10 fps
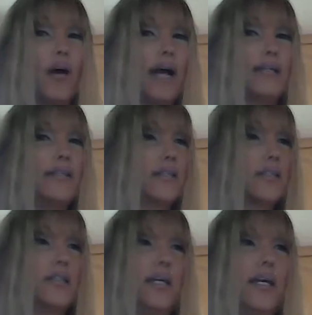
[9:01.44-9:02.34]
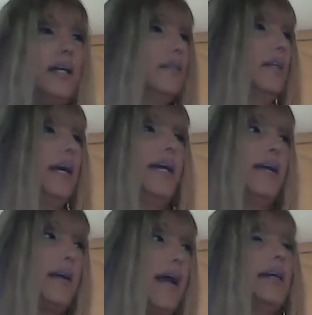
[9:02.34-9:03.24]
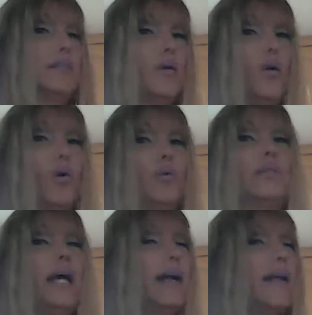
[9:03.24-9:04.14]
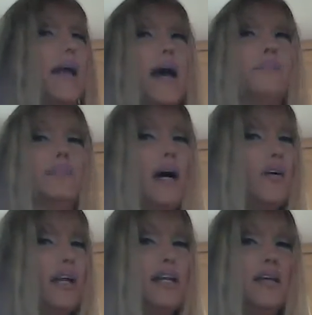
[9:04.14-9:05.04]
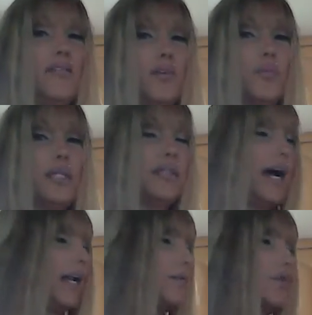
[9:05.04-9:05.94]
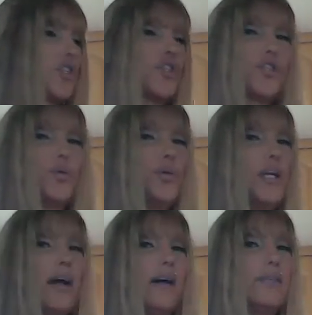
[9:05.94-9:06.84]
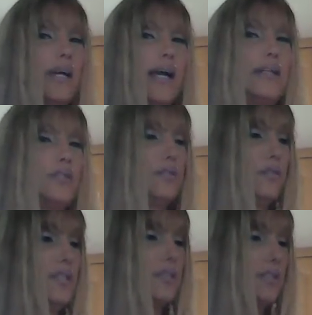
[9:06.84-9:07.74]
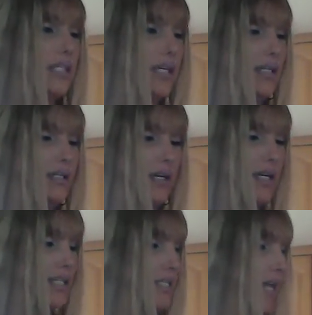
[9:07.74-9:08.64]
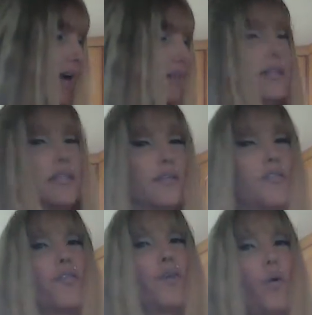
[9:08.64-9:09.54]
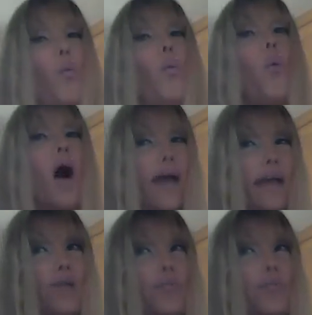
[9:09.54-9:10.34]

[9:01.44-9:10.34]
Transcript: I literally like had to hold that cap down, and even with that, it was shooting out. I had to literally stand there for a while